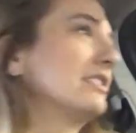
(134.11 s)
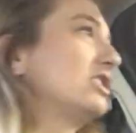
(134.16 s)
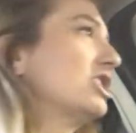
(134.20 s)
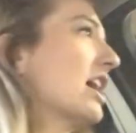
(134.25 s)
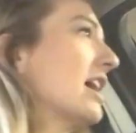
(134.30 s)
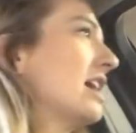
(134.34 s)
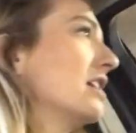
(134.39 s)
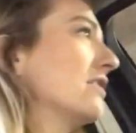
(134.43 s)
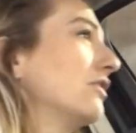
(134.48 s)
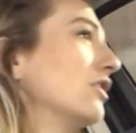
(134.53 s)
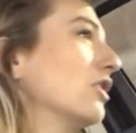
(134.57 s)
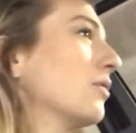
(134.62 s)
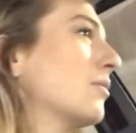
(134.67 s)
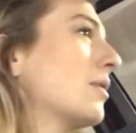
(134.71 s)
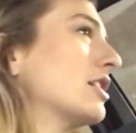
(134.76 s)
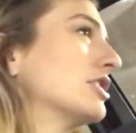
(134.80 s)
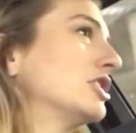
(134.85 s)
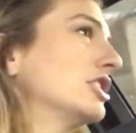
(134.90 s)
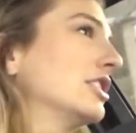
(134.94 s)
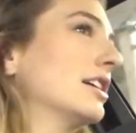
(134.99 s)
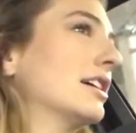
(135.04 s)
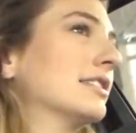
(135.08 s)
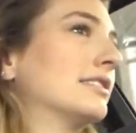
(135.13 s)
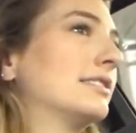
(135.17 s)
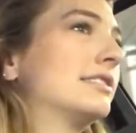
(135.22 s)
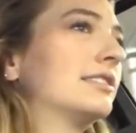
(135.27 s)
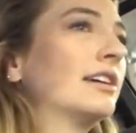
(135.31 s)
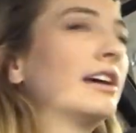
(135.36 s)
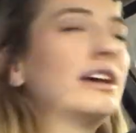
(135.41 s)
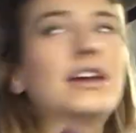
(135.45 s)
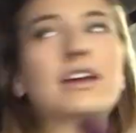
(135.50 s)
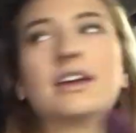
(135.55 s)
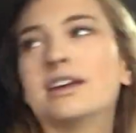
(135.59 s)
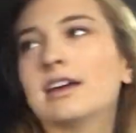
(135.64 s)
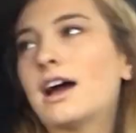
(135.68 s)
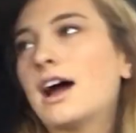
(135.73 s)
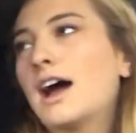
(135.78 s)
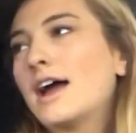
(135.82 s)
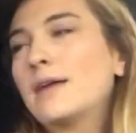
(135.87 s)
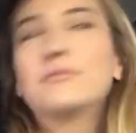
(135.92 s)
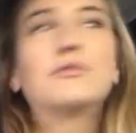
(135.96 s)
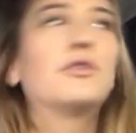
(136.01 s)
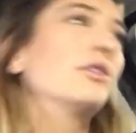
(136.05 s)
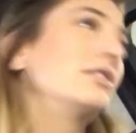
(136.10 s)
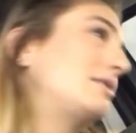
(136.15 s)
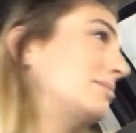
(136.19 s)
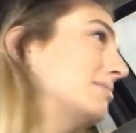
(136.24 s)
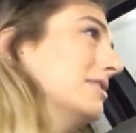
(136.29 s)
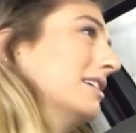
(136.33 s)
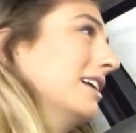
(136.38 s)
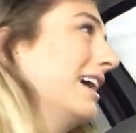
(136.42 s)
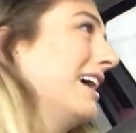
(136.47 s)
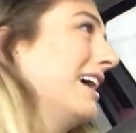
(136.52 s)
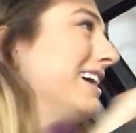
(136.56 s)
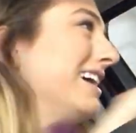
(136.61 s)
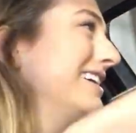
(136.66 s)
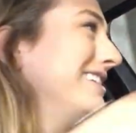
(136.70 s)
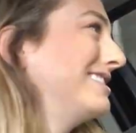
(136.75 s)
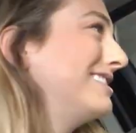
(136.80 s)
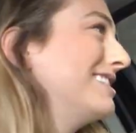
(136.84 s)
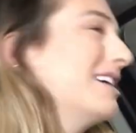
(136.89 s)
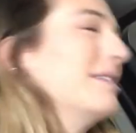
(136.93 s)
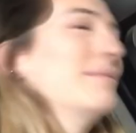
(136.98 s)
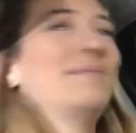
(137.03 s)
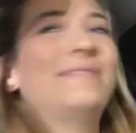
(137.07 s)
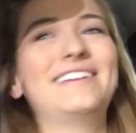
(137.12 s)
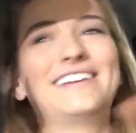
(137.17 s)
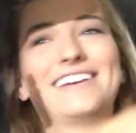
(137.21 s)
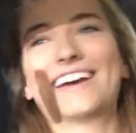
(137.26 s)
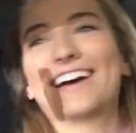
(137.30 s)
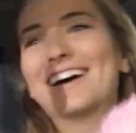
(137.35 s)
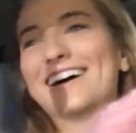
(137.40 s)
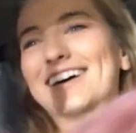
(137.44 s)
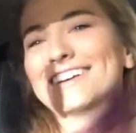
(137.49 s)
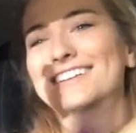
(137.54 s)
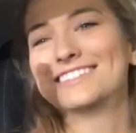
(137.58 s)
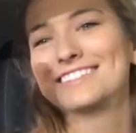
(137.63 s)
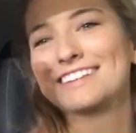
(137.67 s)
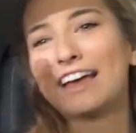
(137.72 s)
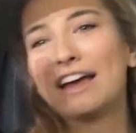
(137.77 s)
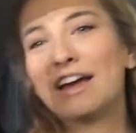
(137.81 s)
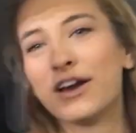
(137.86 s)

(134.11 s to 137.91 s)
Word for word: Shay, if you're watching this, I'm going to be late because